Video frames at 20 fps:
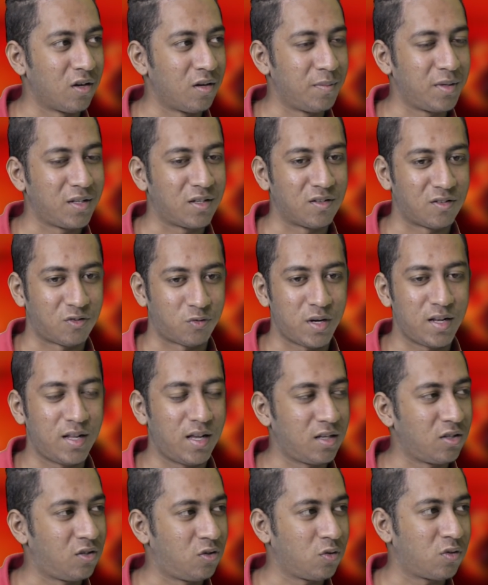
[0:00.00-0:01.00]
because
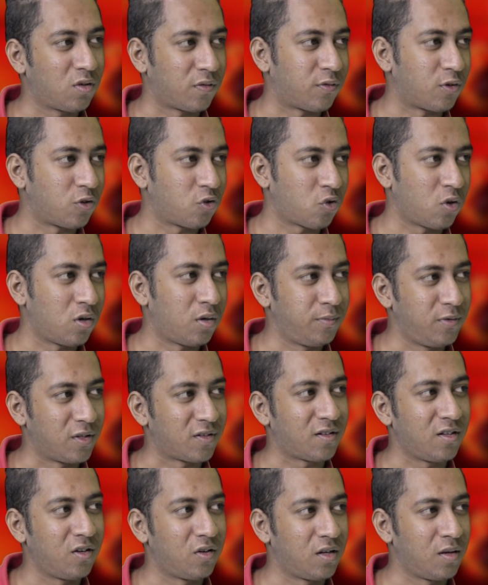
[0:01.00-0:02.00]
Redline took the first run
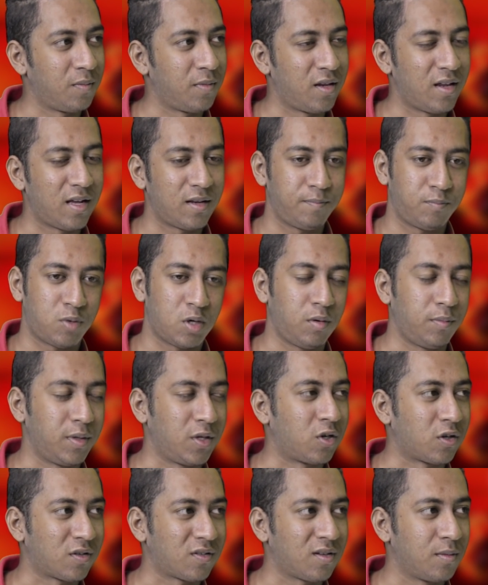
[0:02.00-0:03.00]
obviously on him, and that probably
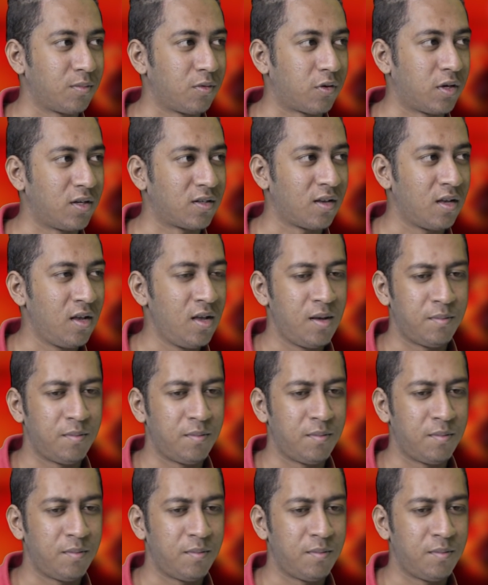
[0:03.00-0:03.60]
cost him the race.